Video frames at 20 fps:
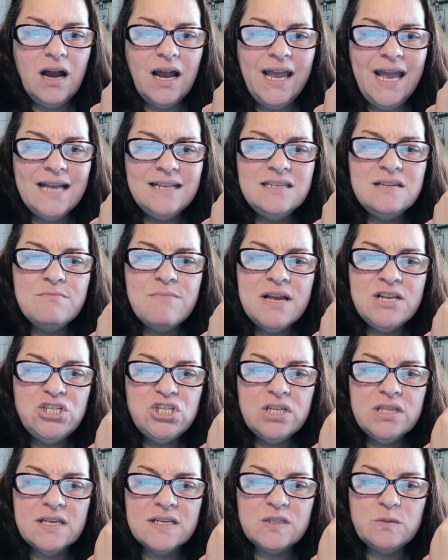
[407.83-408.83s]
I had to
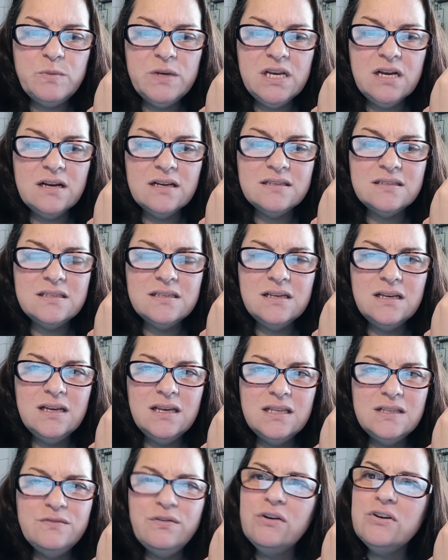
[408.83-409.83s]
mention this because
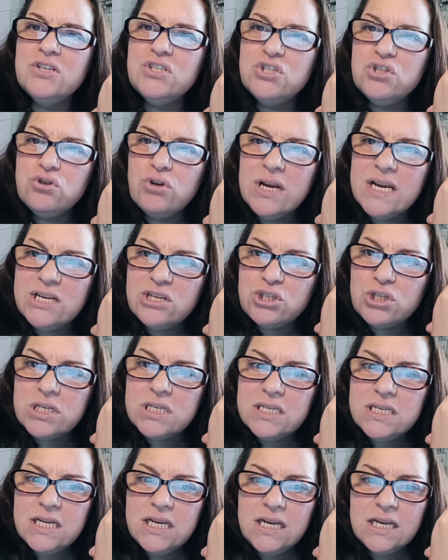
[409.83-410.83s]
it's very strange
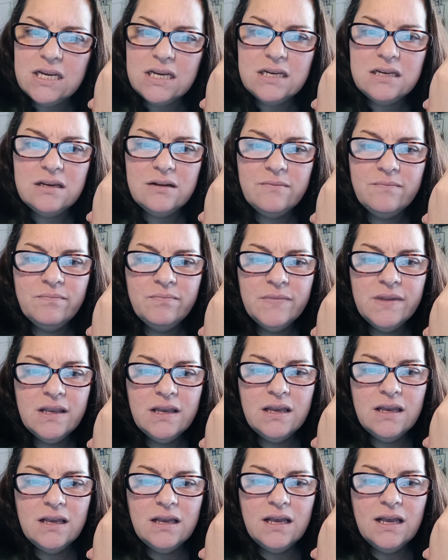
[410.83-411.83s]
indeed.
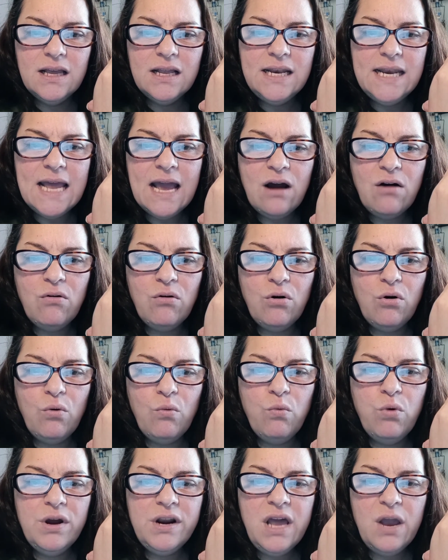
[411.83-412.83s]
Now,
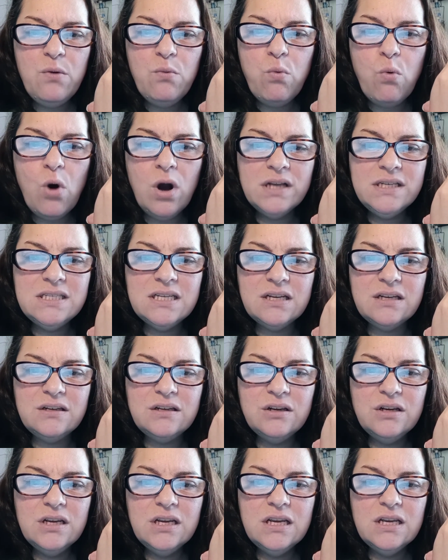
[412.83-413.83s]
what I
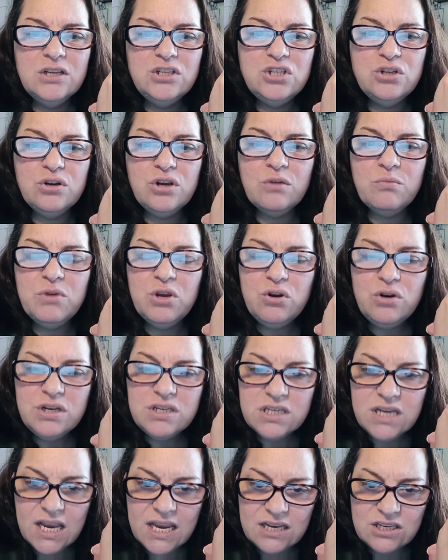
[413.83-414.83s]
wanted to
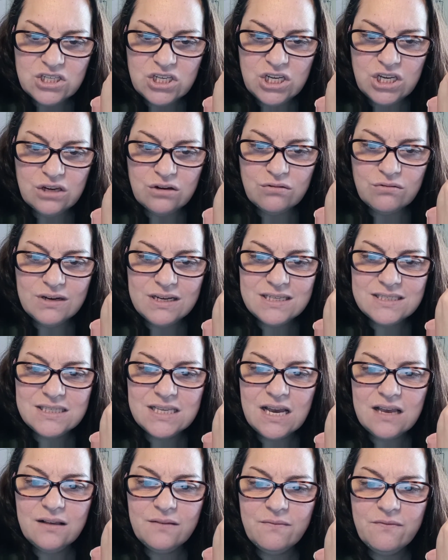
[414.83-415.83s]
communicate to you
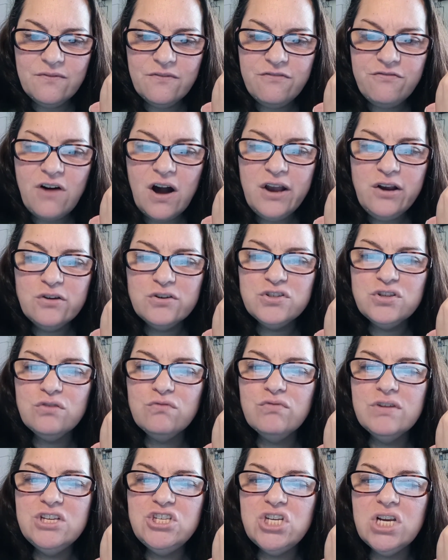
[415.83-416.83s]
is that fires
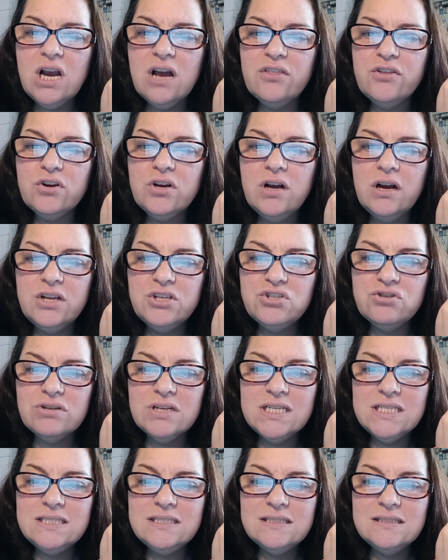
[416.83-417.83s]
are reaching other
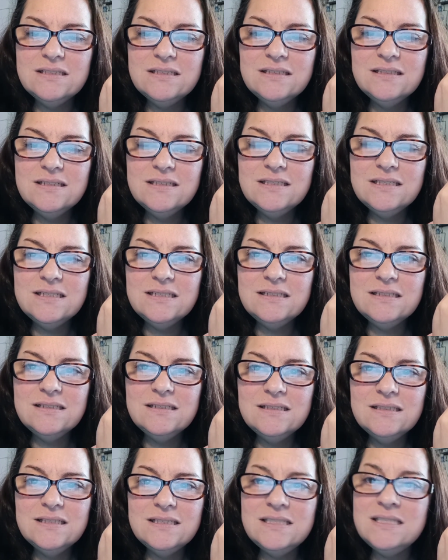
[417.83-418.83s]
countries.
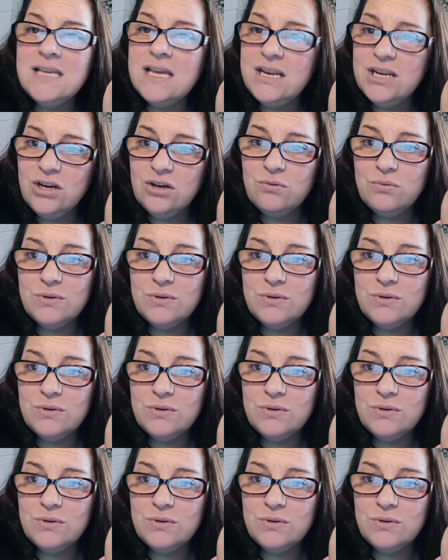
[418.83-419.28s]
Isn't that a